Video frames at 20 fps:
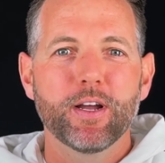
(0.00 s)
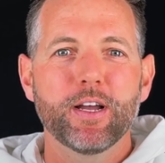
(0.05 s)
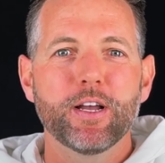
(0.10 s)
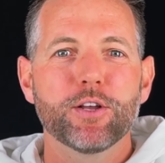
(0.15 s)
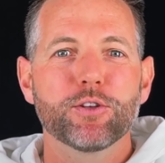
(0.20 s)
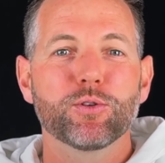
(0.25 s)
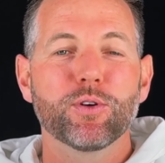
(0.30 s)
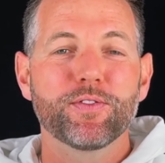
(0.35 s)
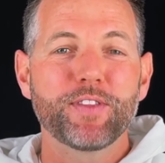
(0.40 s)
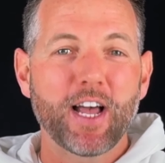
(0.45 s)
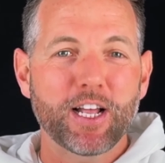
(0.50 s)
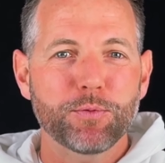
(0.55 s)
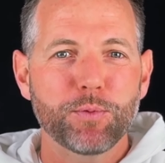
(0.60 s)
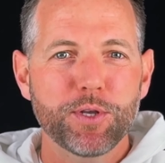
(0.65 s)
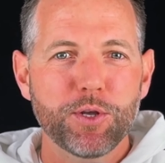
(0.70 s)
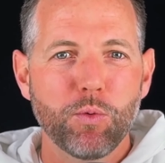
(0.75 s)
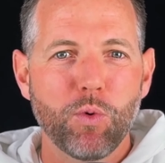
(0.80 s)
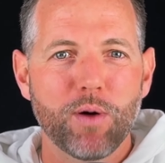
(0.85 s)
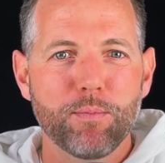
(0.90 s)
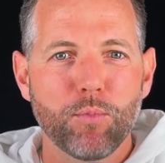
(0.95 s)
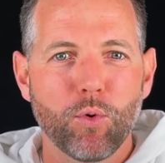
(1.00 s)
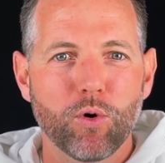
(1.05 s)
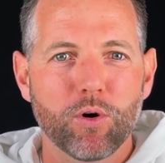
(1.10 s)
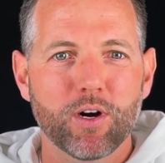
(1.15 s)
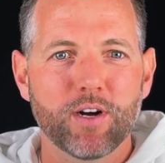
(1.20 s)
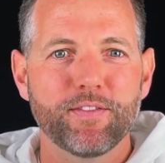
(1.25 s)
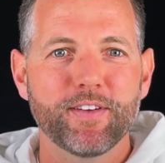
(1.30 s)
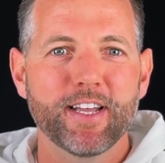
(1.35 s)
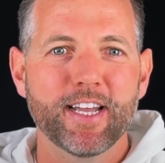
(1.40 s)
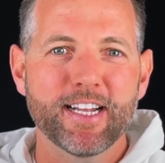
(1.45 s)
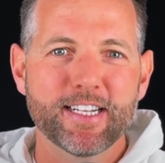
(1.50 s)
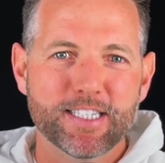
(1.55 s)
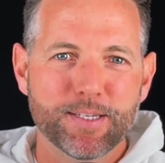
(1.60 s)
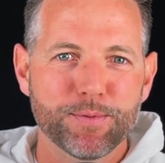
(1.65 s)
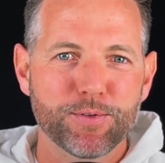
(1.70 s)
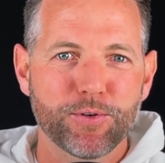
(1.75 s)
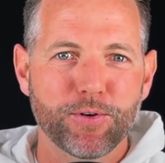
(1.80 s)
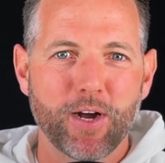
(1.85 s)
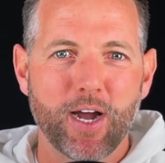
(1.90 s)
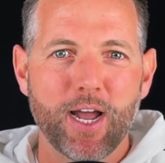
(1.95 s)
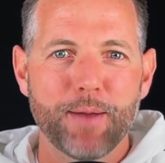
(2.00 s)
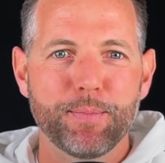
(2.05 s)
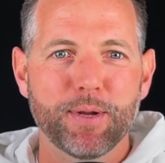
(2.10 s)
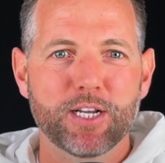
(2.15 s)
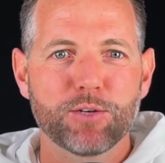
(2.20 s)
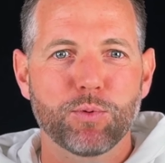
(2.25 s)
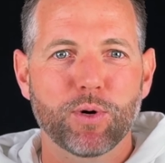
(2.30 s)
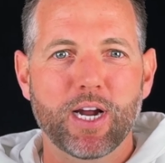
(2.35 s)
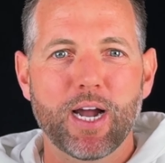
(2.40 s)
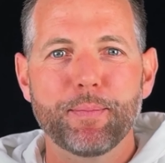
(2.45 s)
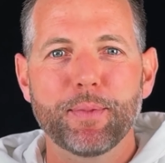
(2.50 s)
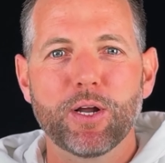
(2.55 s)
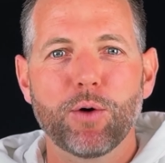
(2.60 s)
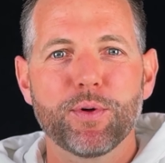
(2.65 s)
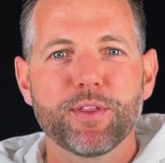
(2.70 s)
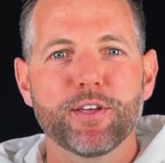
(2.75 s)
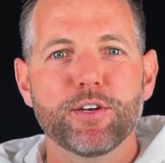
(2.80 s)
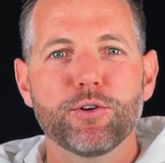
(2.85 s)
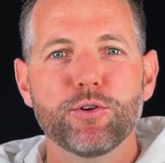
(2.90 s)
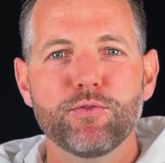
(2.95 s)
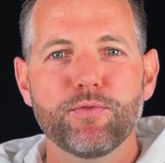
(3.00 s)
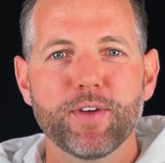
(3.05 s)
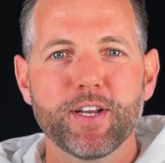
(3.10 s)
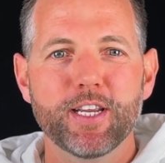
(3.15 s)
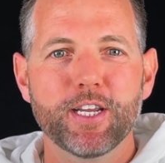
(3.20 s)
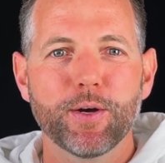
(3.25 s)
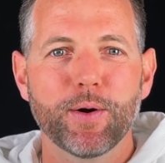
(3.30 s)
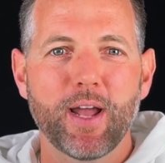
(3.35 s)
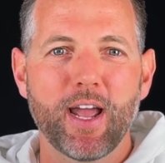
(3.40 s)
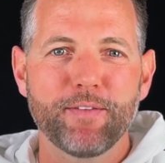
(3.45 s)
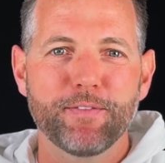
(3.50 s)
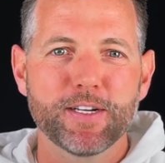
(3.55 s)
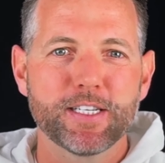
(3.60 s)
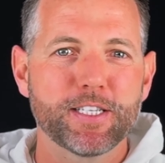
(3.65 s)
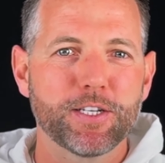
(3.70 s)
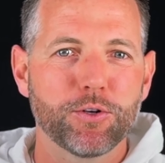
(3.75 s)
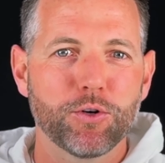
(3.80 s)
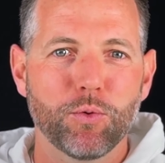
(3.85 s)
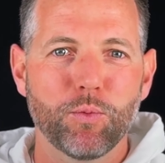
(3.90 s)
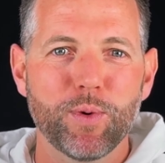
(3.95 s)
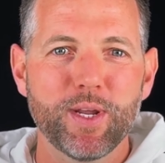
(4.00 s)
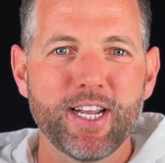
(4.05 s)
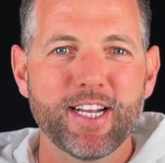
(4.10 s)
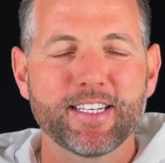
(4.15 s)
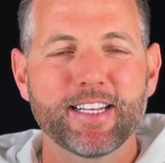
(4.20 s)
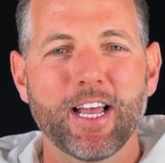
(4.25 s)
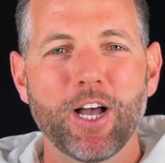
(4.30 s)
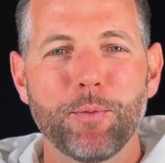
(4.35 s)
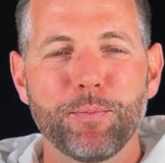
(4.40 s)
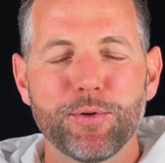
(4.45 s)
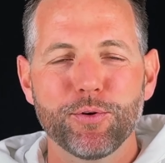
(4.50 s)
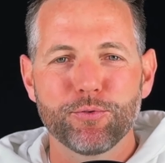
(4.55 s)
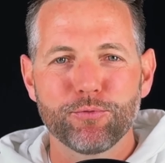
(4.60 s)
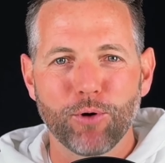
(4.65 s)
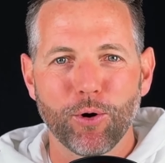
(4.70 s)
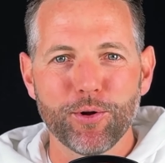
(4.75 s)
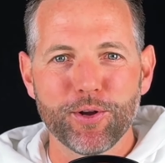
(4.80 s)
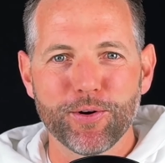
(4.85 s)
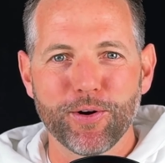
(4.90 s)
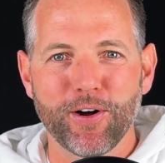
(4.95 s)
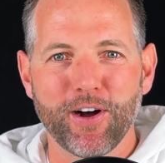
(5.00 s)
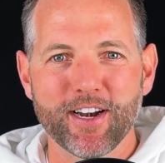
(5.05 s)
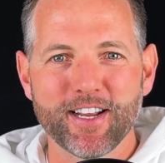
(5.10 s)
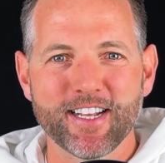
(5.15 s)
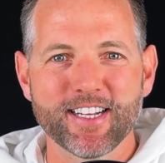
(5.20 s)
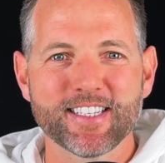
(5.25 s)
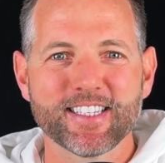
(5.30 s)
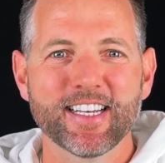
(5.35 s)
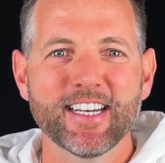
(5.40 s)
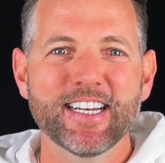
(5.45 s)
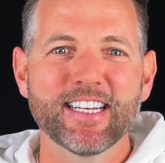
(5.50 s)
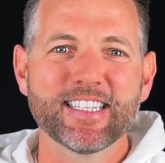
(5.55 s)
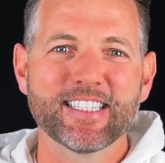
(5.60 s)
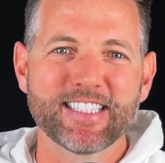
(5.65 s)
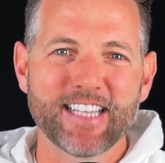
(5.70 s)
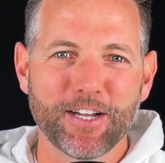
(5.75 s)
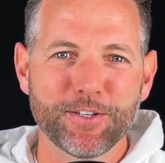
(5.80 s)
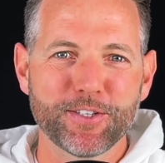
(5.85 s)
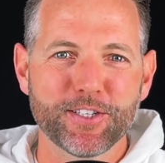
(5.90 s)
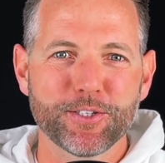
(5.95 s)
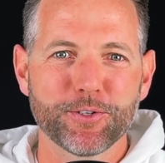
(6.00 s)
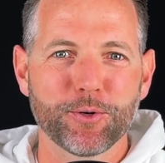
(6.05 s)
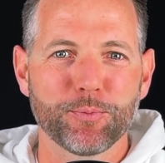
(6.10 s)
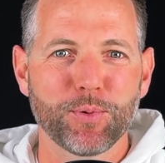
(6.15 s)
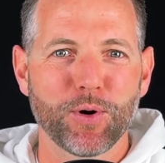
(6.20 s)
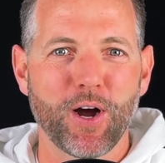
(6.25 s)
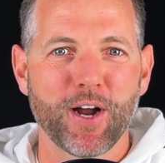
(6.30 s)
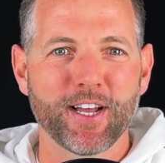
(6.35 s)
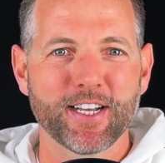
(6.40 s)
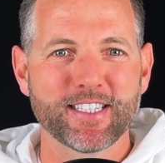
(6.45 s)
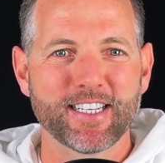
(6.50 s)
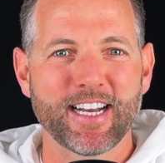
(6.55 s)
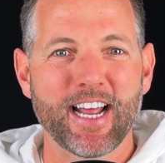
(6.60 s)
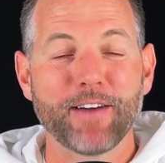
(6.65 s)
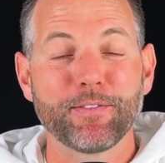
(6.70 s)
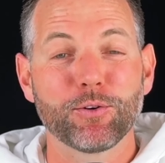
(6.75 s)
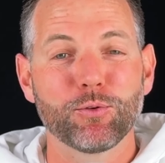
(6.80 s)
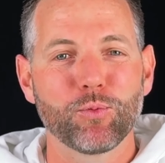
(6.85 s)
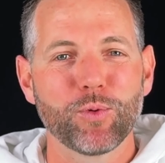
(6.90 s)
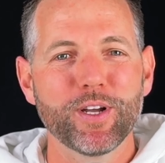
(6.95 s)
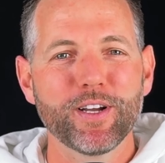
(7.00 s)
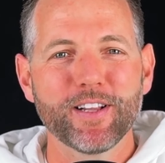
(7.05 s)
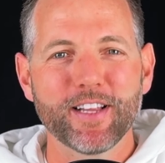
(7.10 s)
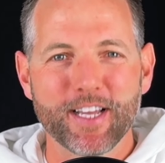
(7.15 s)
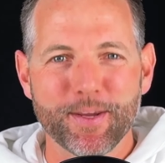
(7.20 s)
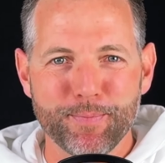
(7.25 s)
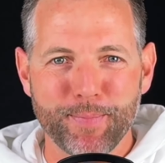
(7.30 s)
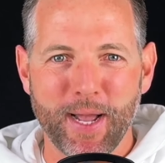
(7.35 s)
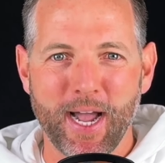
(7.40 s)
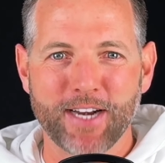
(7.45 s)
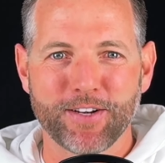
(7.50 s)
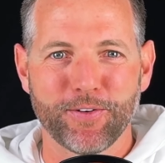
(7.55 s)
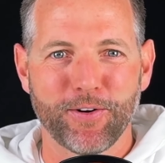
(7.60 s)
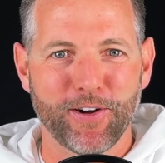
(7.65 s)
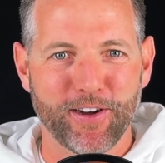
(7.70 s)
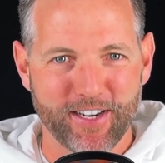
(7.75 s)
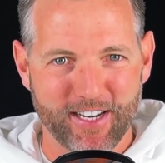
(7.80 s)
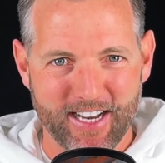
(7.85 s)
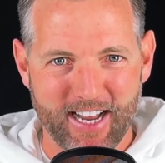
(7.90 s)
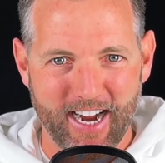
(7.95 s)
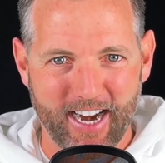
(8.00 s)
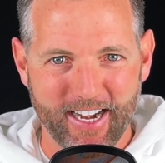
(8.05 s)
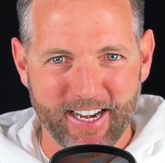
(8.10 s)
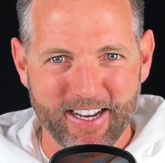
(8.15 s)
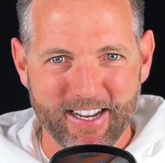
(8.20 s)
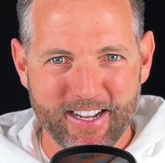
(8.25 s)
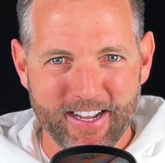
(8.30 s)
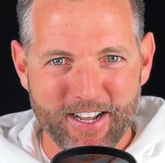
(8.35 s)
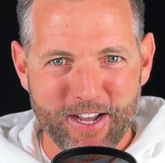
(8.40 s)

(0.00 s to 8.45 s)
So if that's what you want more of, hit subscribe because we're coming out with a new video every single week to help you grow your audience, sell digital products, and have a real impact online.